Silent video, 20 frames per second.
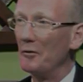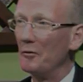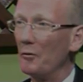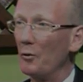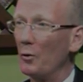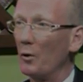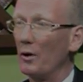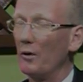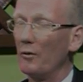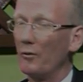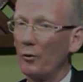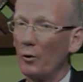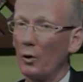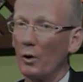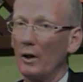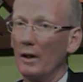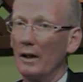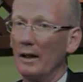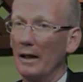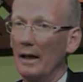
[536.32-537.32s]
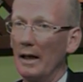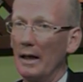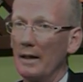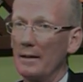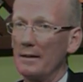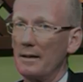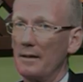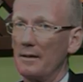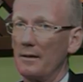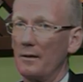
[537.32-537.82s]
for, for
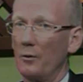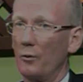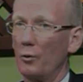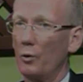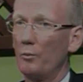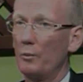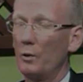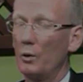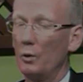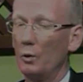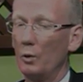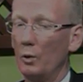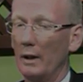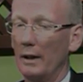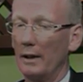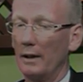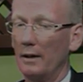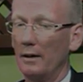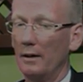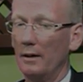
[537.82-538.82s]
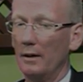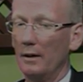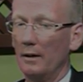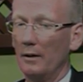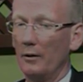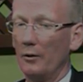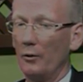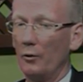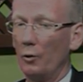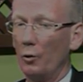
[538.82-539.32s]
us as a group to uh,
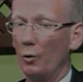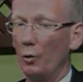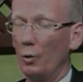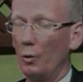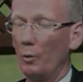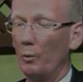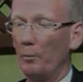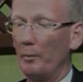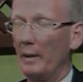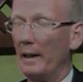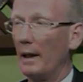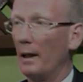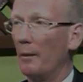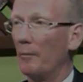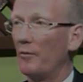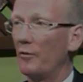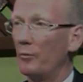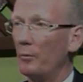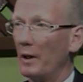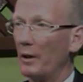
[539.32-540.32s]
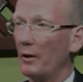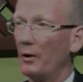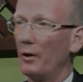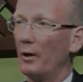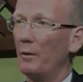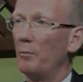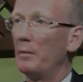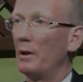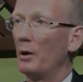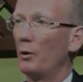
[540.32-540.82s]
to become familiar
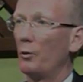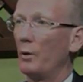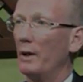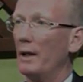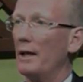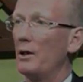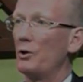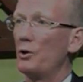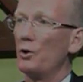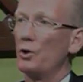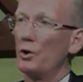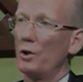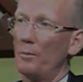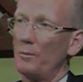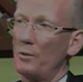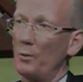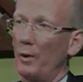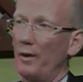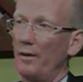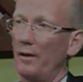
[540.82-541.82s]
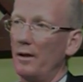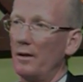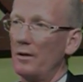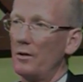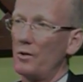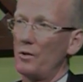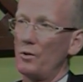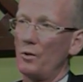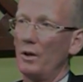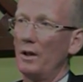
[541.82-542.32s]
and build relationships with
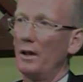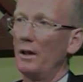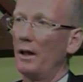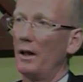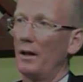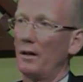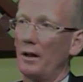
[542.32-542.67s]
industry and